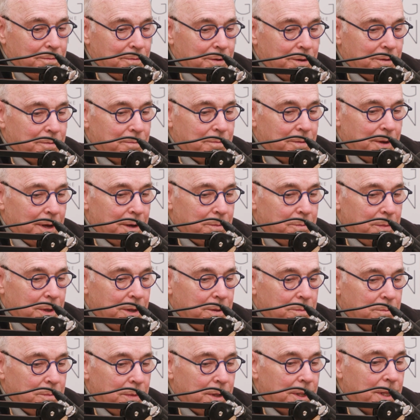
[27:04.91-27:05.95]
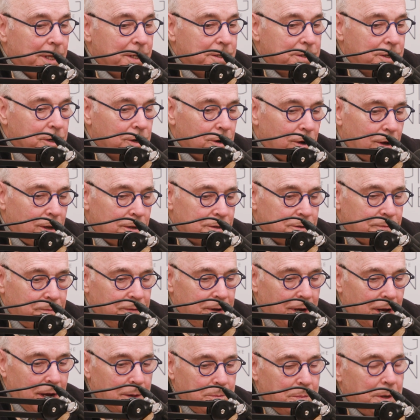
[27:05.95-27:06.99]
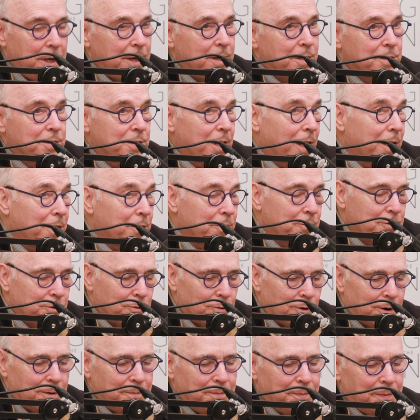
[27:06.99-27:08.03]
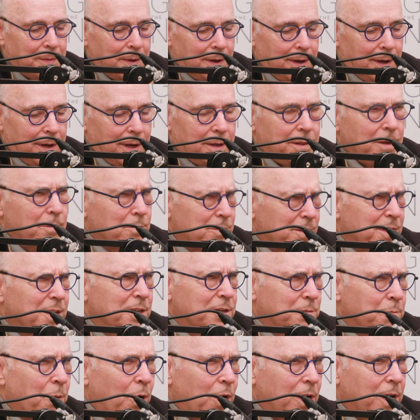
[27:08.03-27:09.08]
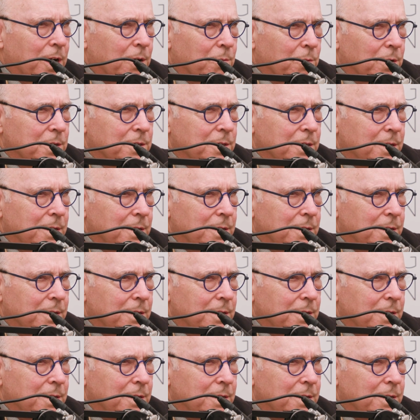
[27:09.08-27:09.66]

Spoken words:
with Melissa Galt's VIP designer tour. It was this market, wasn't